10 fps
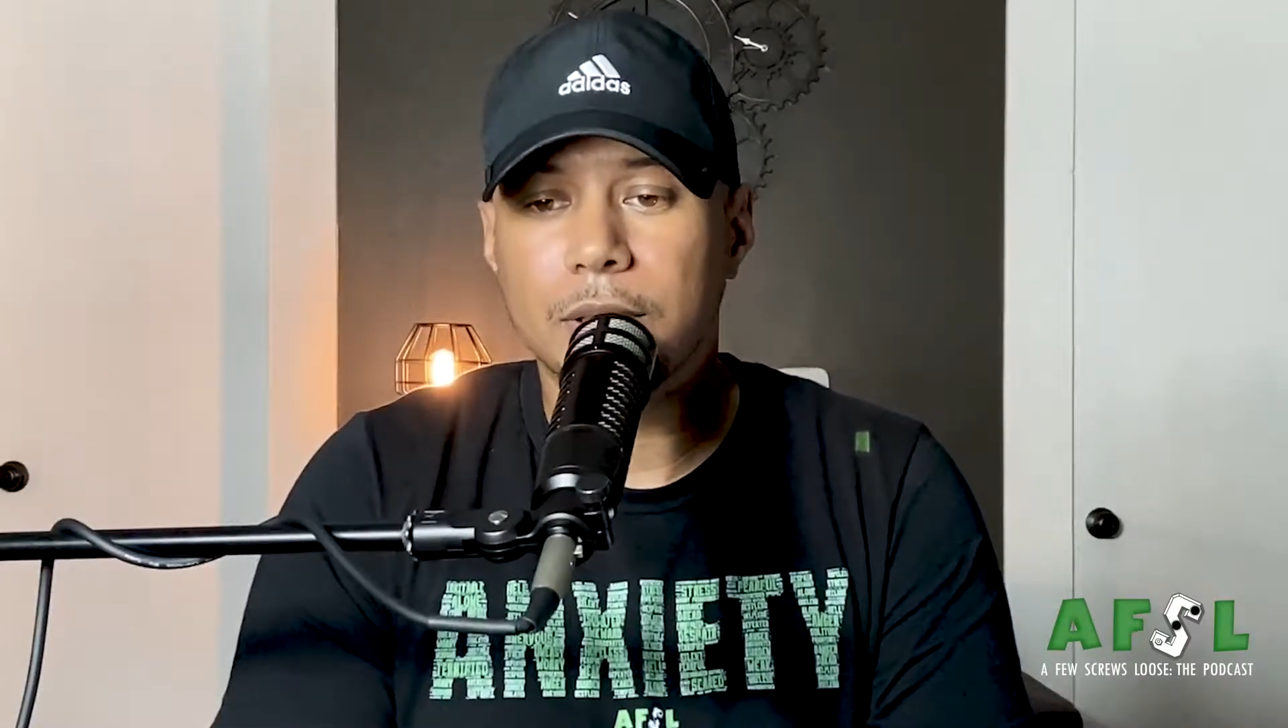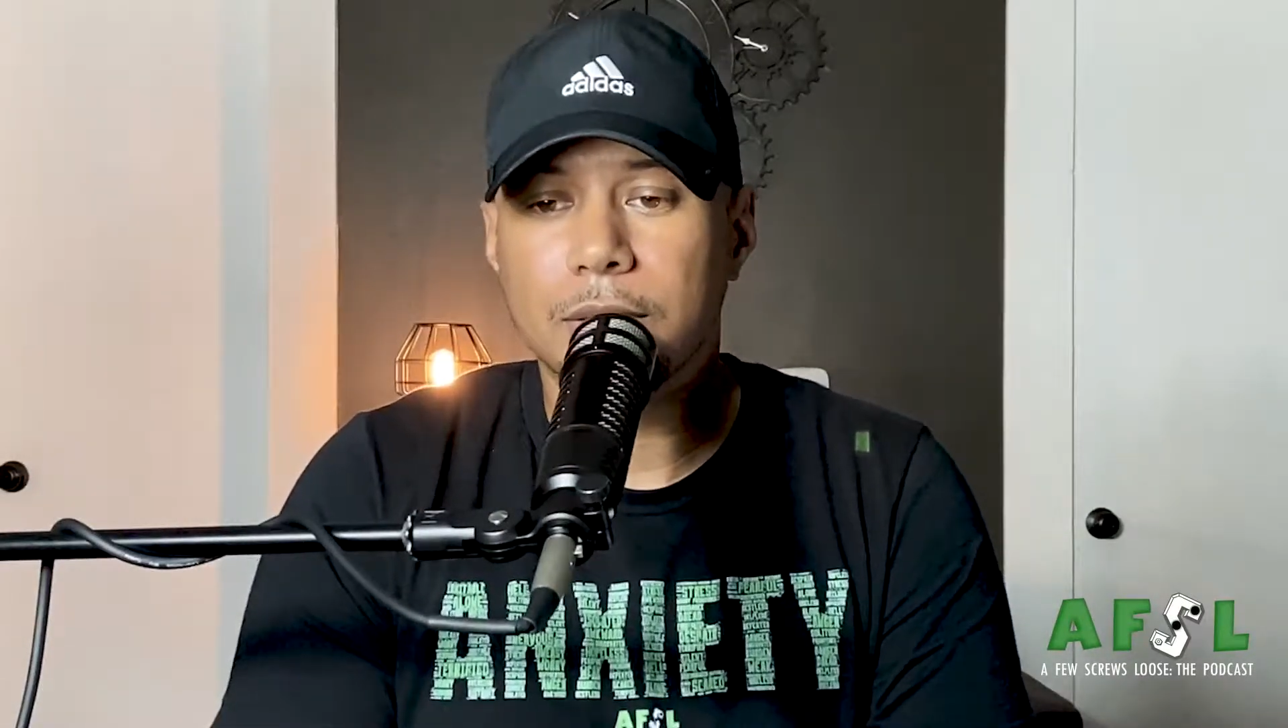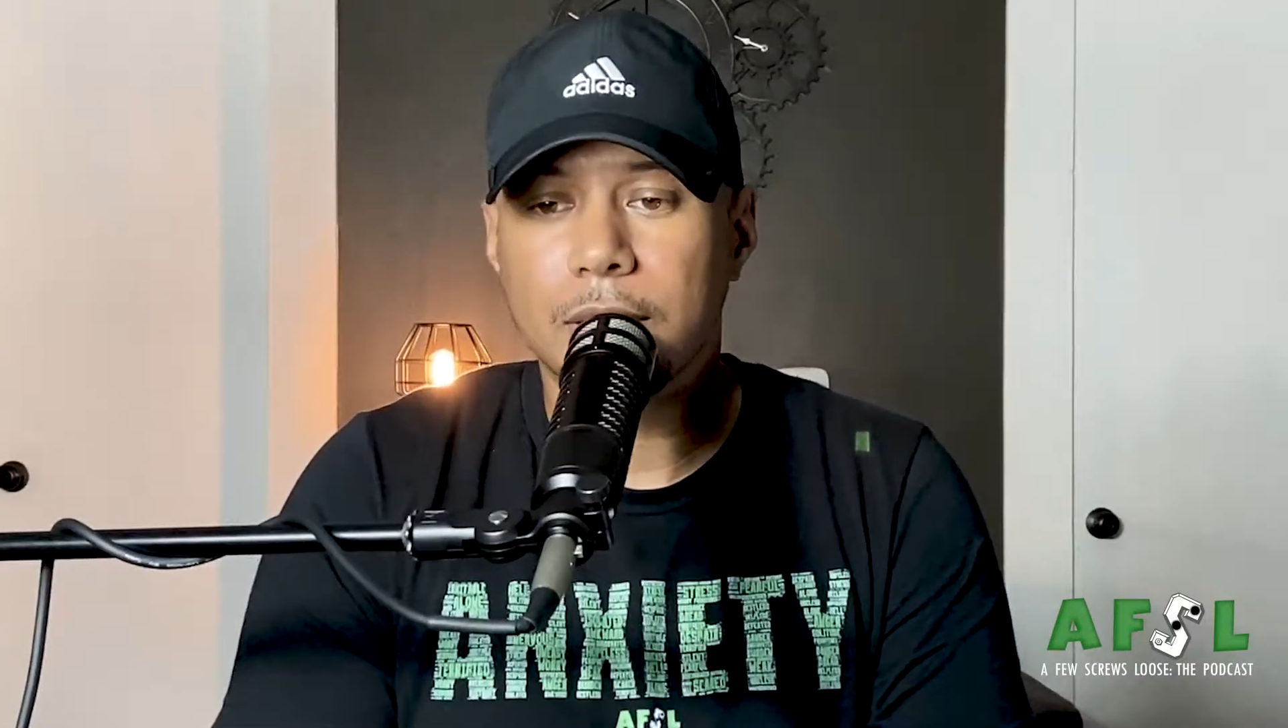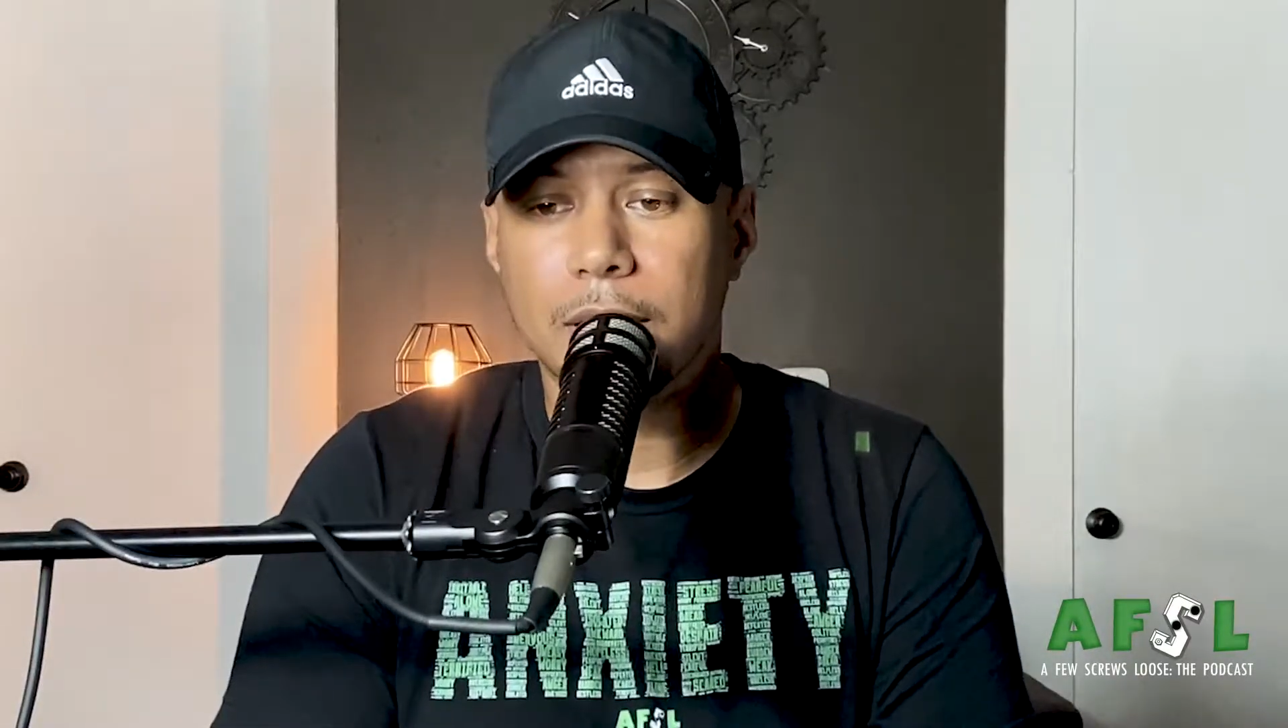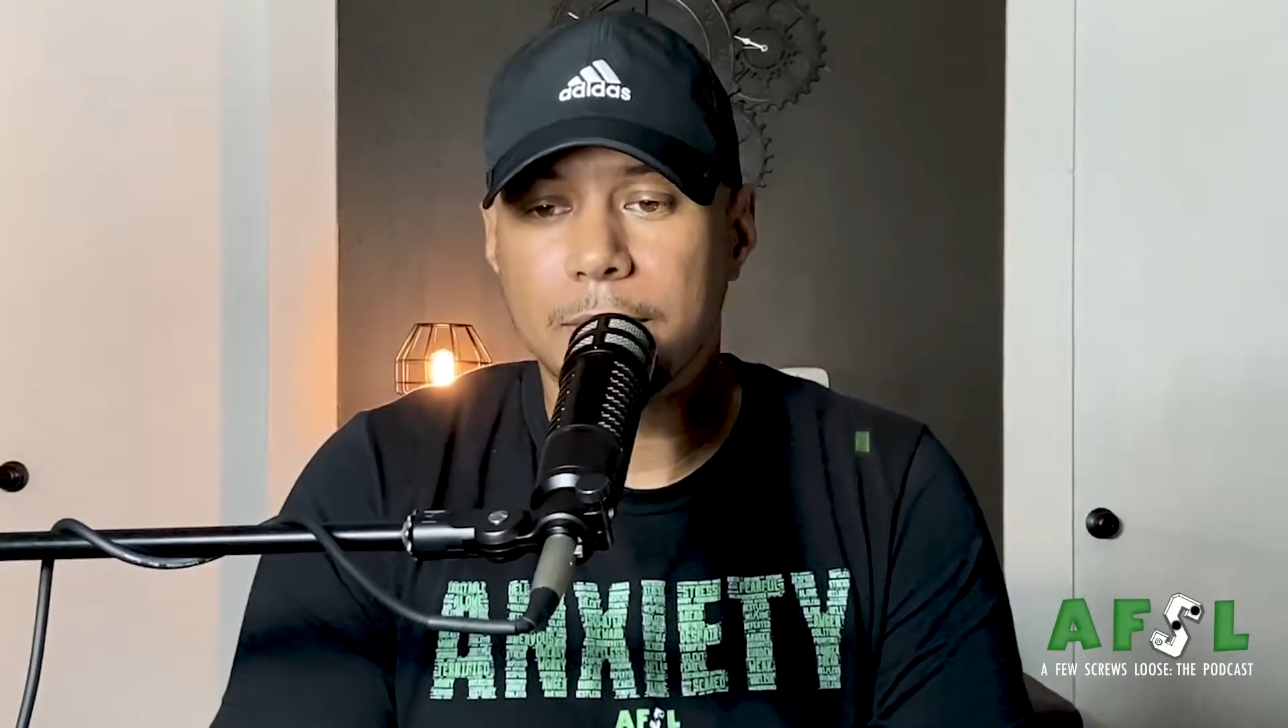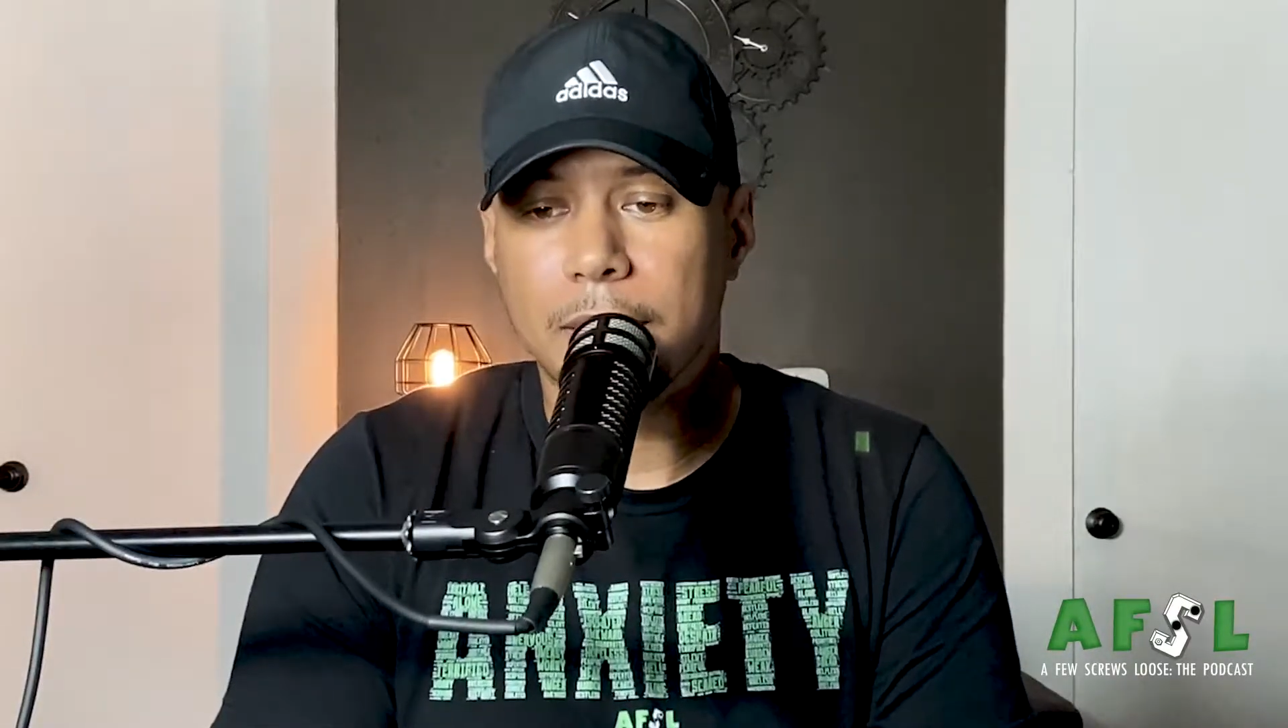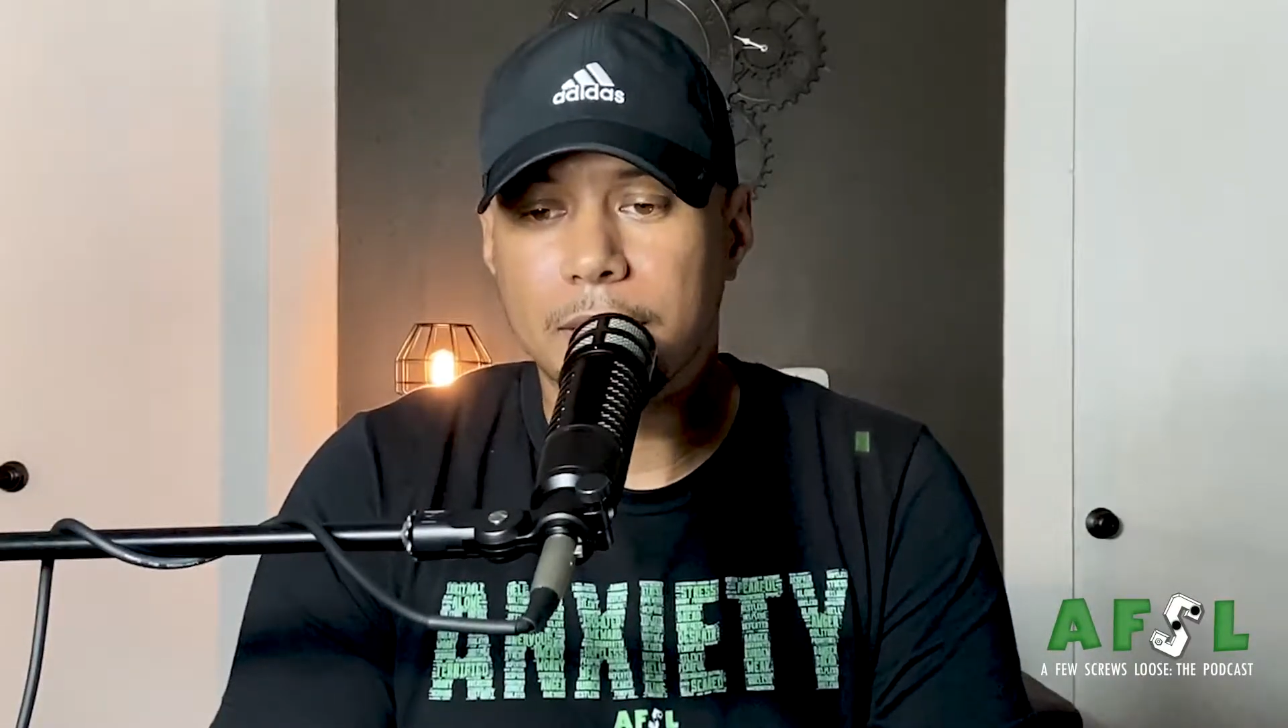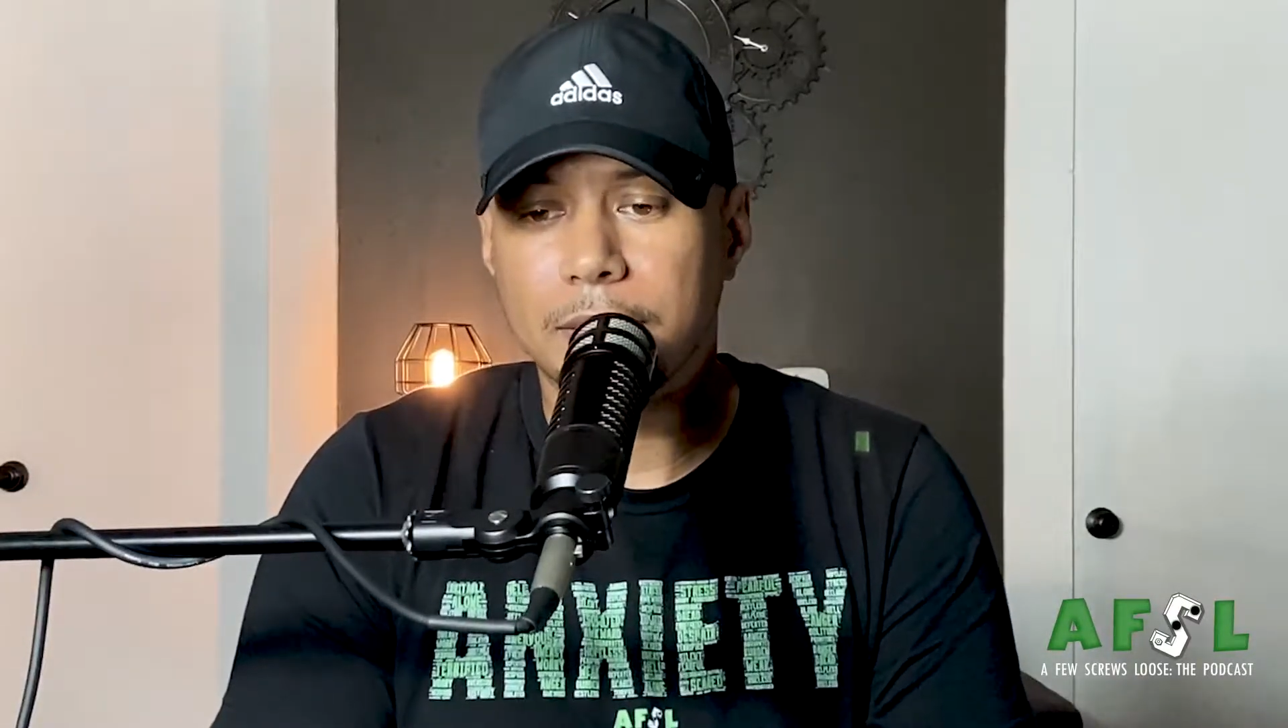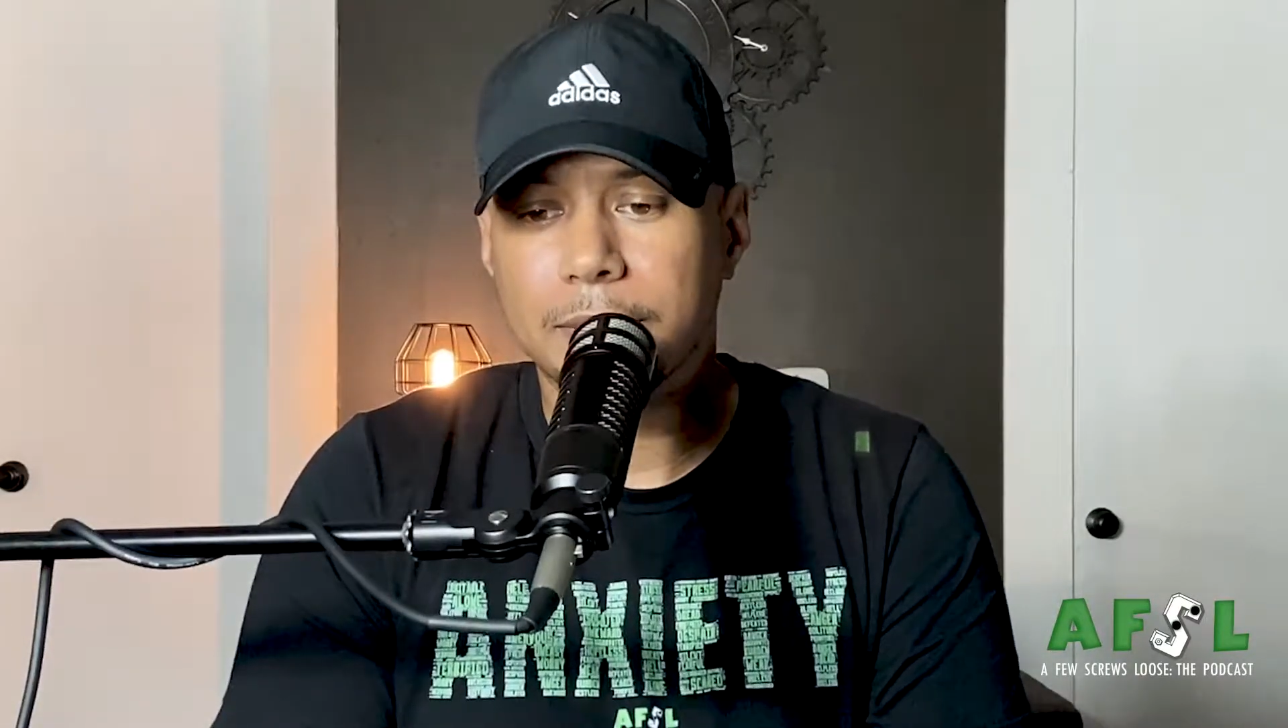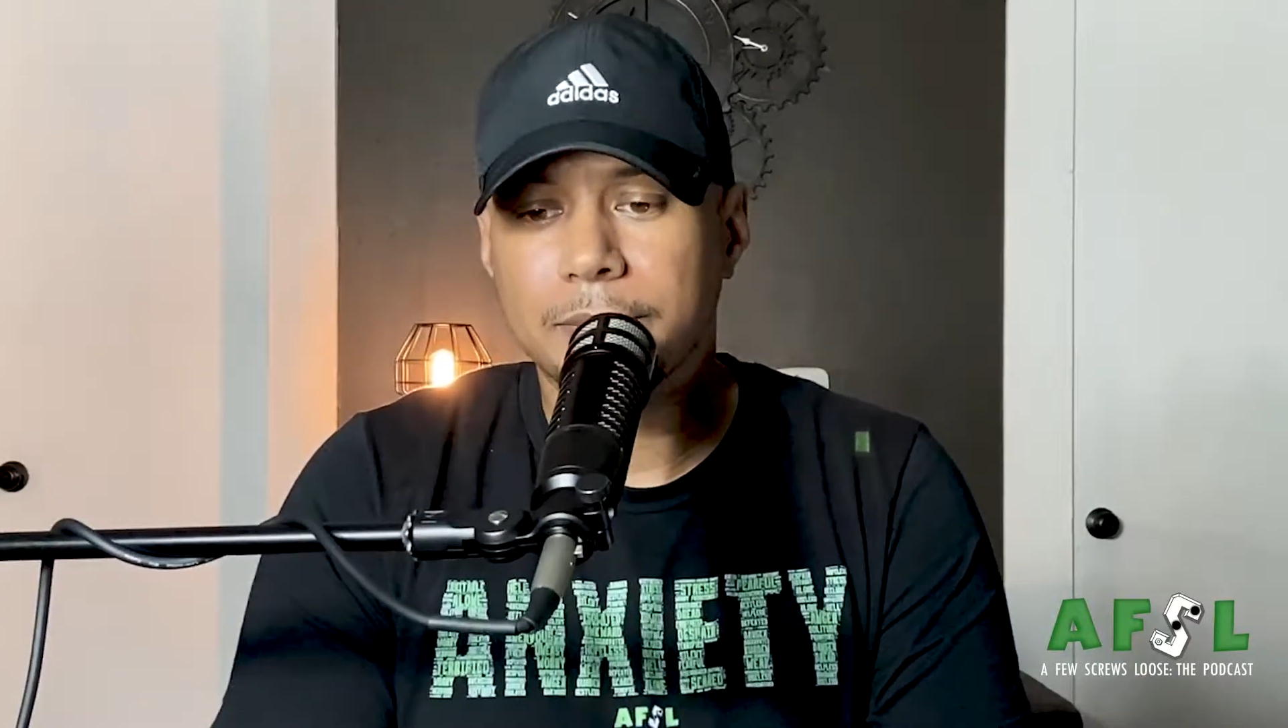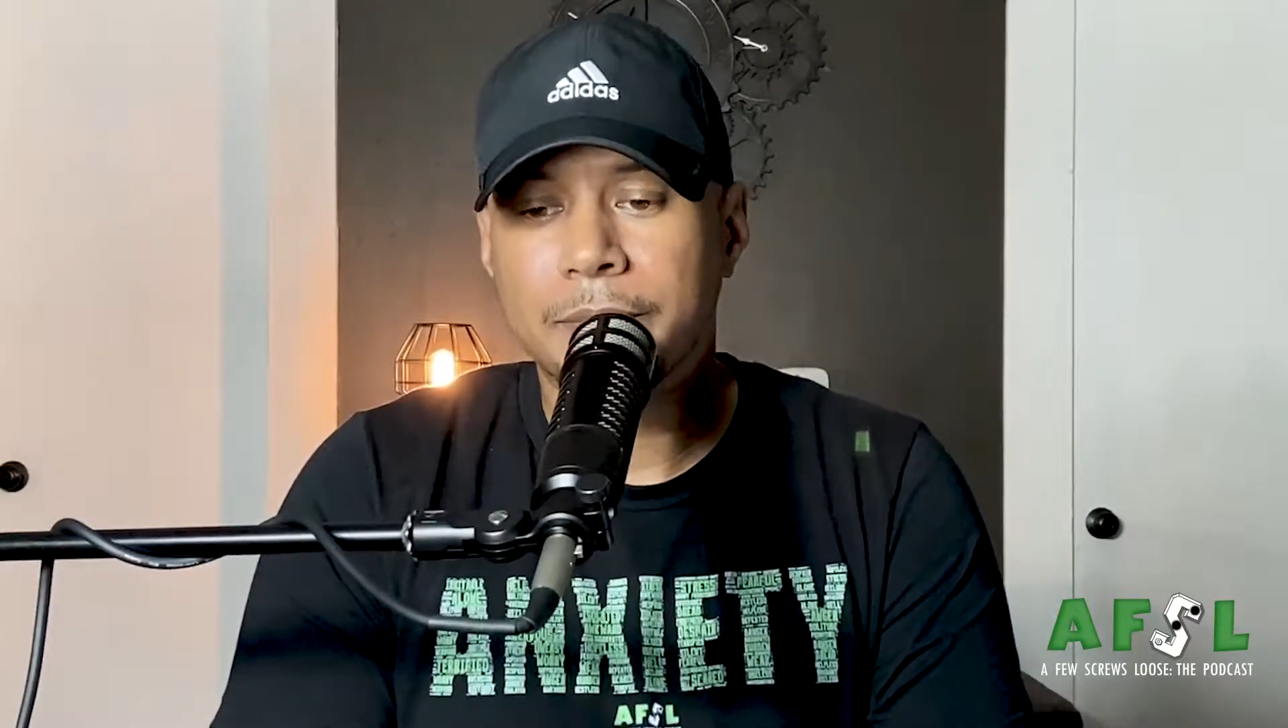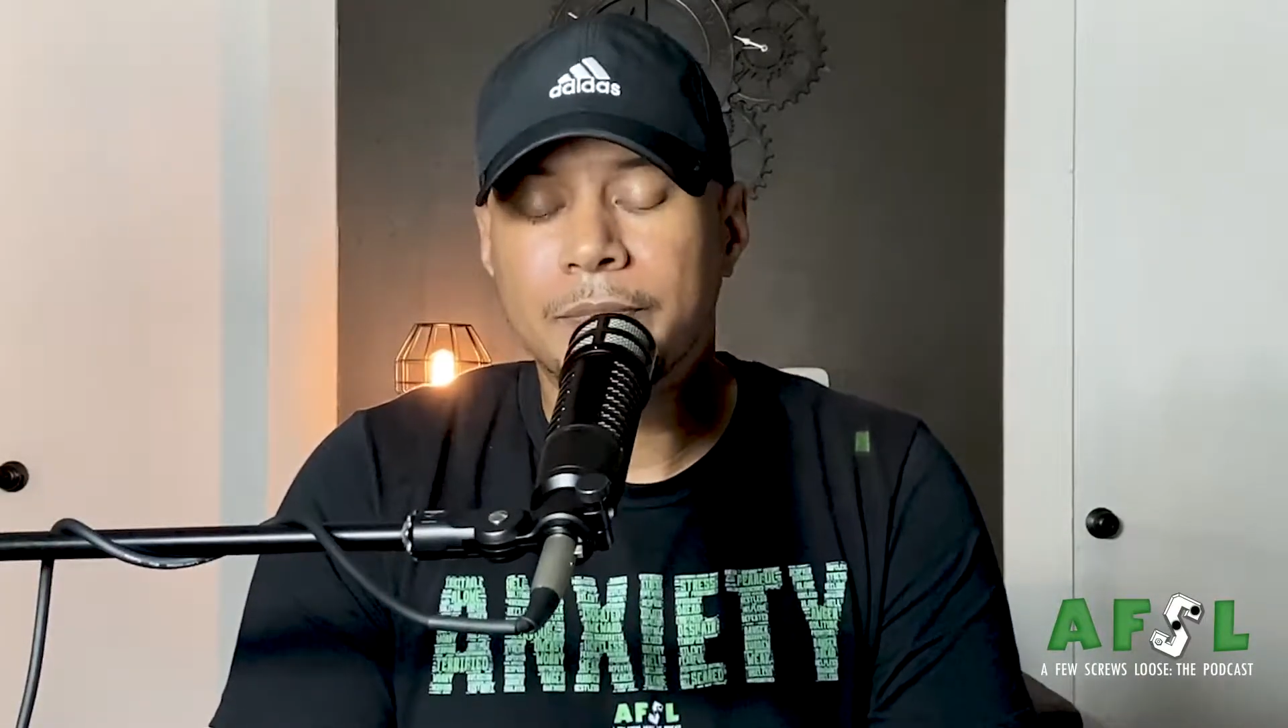you think about it.